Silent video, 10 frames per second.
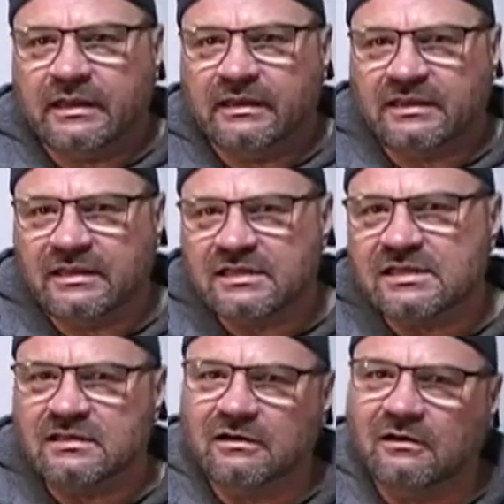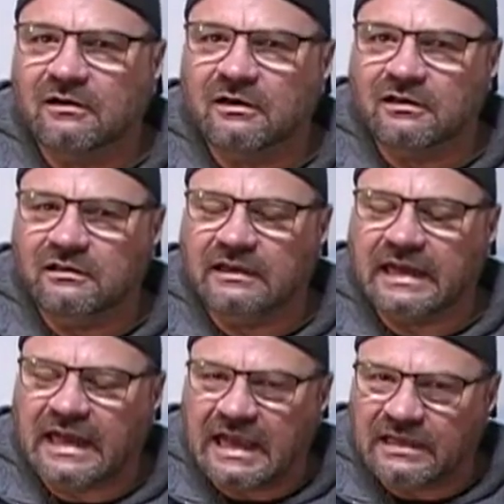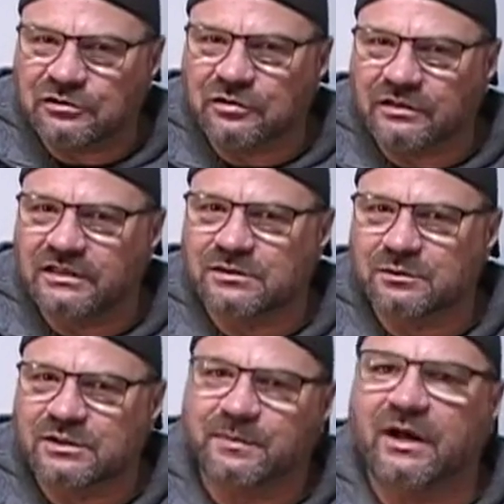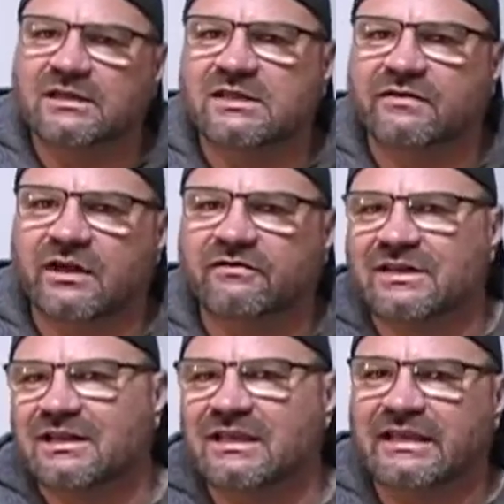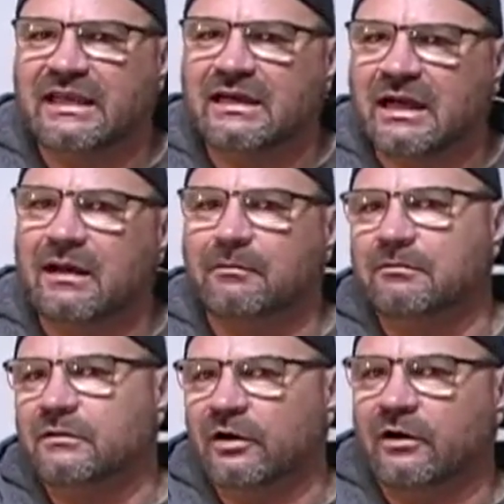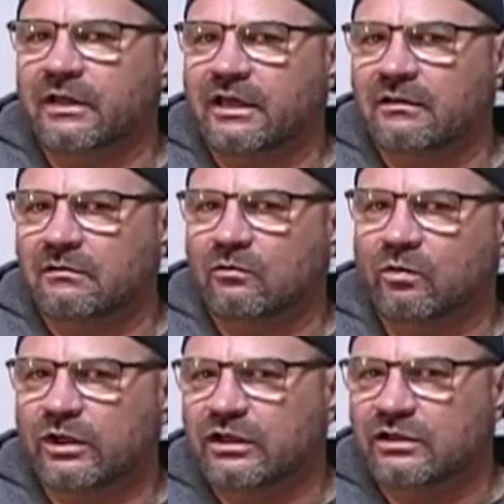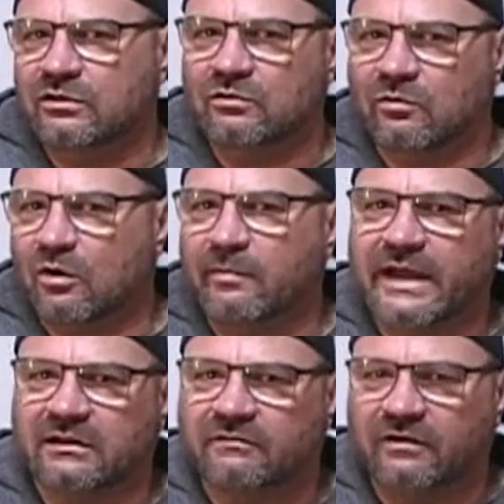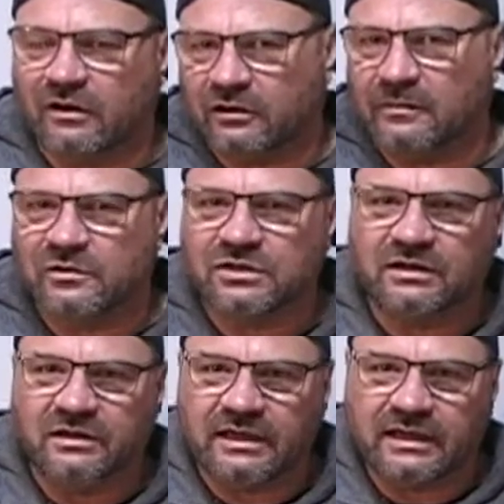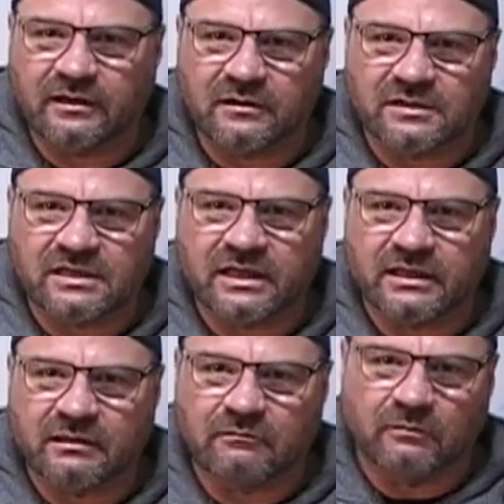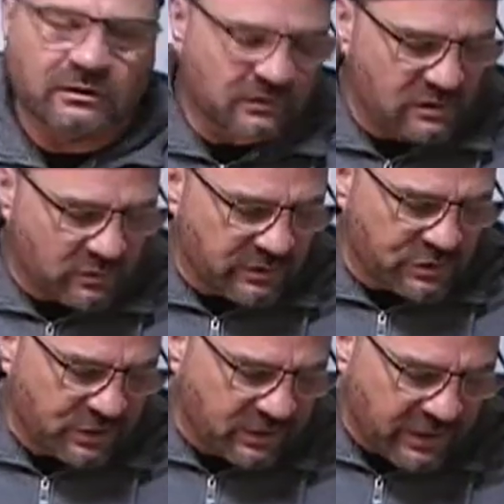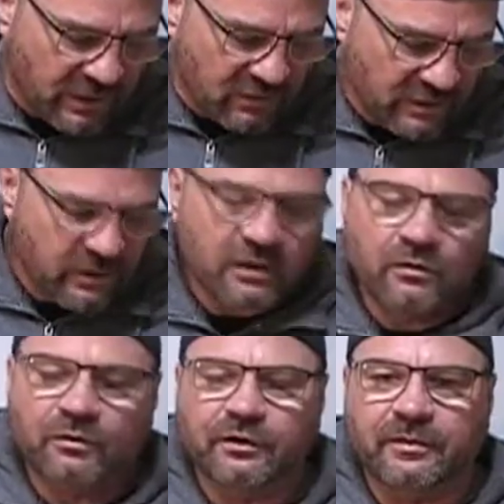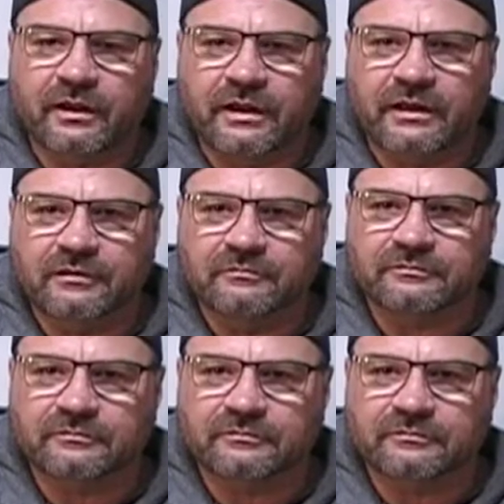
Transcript: this guitar actually is responsive enough to clean up dirty when you roll back the volume. I'll show you that here in a second. Well, let's go ahead and show you now. When you're playing, you